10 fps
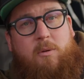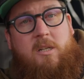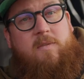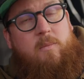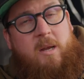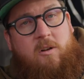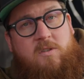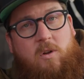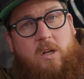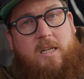Plus from Anker
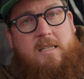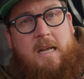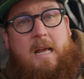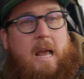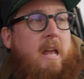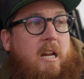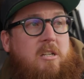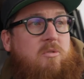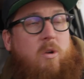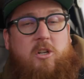SOLIX, and I
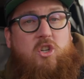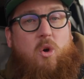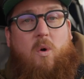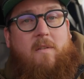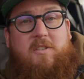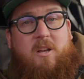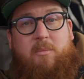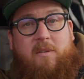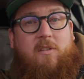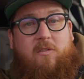just want to show off some of the